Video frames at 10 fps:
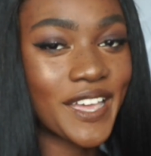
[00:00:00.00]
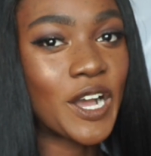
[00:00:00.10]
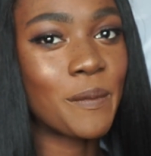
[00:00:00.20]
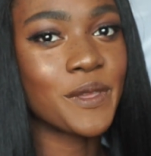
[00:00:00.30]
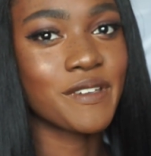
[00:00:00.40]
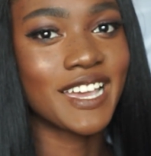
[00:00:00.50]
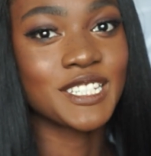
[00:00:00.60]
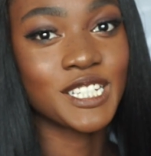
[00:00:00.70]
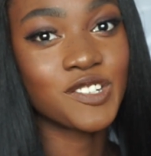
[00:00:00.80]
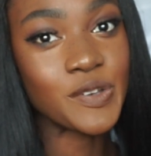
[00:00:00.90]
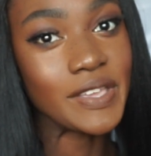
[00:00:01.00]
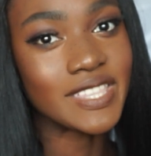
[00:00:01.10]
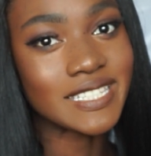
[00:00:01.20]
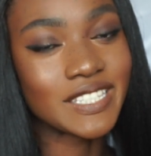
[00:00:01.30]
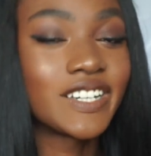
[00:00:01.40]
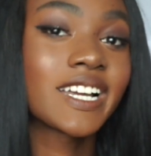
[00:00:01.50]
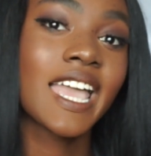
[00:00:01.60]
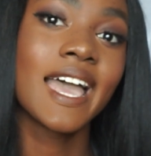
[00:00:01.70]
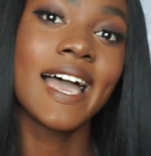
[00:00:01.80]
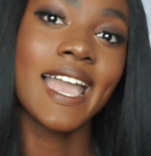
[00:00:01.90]
I hope that you guys enjoyed this look,
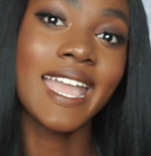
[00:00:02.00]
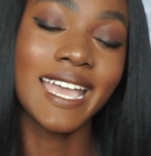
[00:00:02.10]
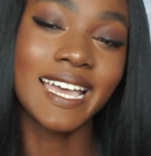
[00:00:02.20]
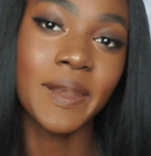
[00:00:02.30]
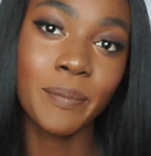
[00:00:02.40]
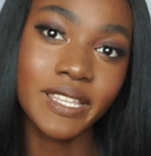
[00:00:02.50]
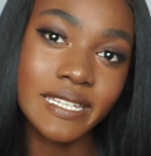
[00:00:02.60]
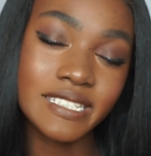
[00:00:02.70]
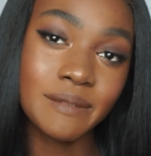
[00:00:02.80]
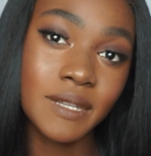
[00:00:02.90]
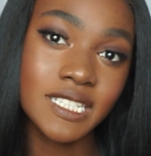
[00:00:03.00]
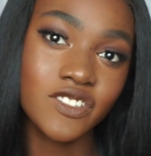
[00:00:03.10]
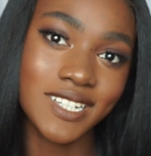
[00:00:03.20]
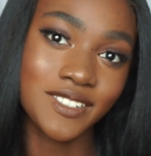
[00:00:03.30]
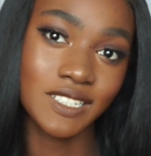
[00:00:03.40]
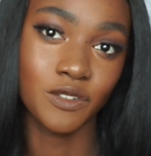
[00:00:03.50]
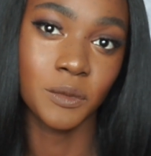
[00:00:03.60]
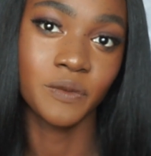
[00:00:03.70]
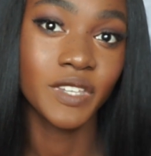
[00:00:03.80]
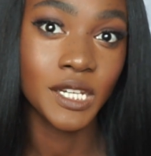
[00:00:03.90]
and please leave me suggestions for
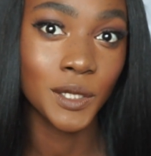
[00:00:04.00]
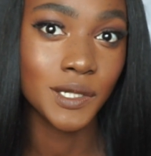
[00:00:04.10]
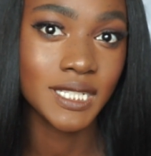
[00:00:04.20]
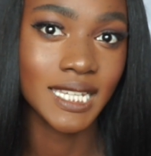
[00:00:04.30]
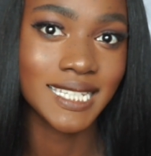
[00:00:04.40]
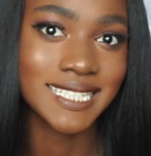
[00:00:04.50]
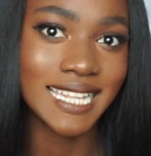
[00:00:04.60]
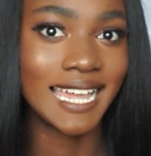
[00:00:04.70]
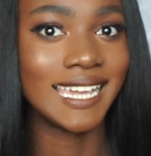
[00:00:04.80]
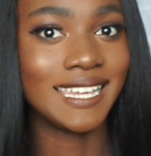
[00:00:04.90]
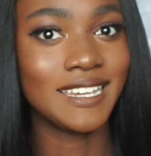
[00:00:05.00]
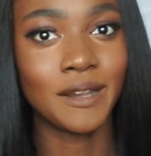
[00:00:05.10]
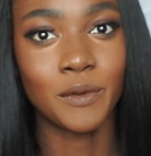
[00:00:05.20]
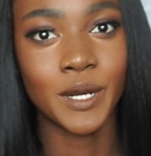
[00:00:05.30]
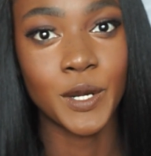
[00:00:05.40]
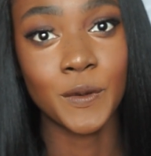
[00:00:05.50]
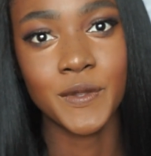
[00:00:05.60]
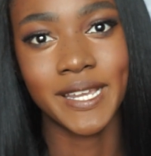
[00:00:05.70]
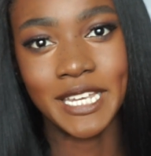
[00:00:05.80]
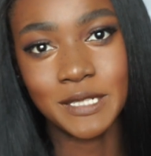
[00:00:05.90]
more videos because I want to know what
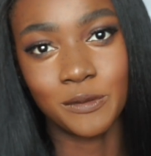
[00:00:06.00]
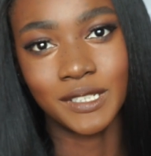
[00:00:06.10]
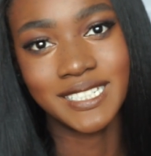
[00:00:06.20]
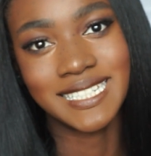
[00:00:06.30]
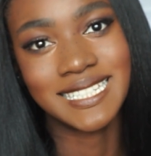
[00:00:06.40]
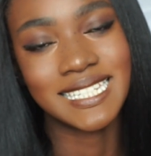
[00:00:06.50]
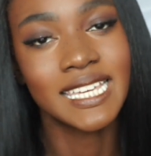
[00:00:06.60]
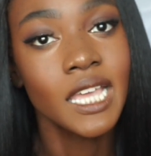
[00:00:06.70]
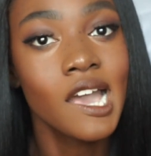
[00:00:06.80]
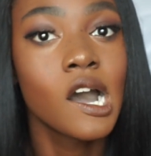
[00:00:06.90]
you guys want to see.